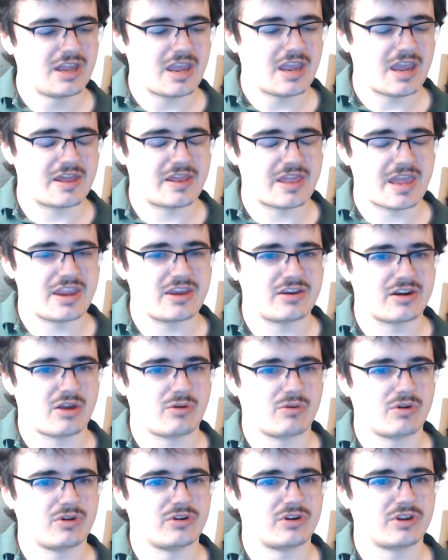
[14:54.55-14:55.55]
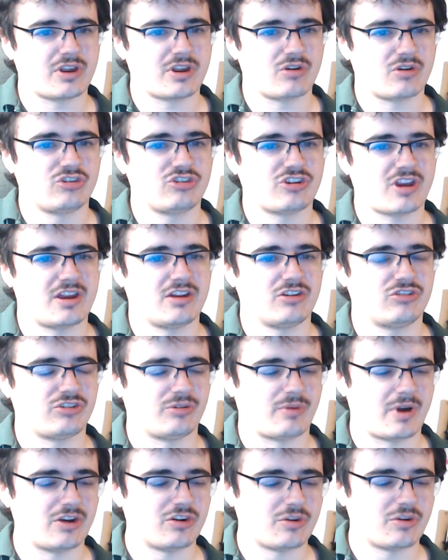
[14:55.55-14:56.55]
and they, you know, negotiate a
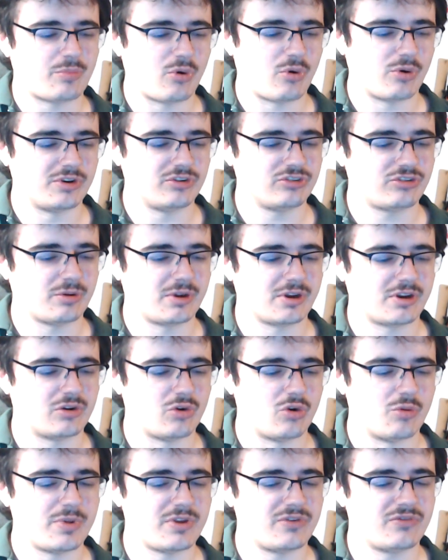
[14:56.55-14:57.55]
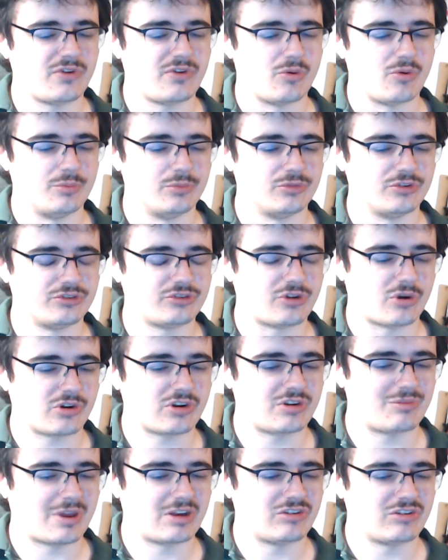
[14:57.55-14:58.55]
surrender point so it can all be filmed and
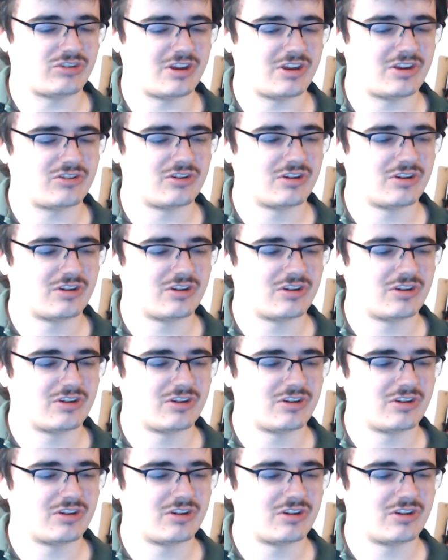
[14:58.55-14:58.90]
documented,